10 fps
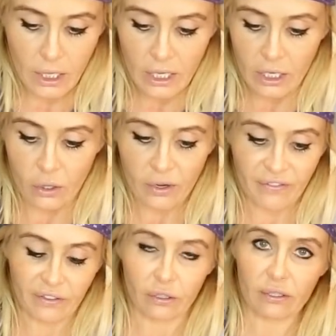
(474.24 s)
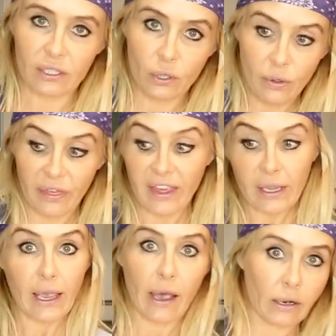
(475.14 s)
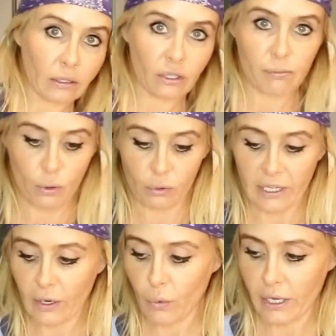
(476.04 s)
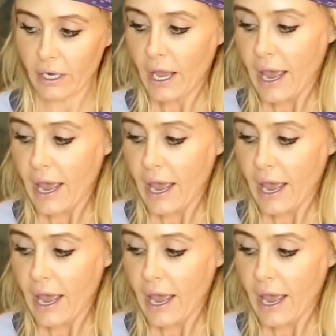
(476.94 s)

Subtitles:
you know, if it looks too thick, add a little more liquid.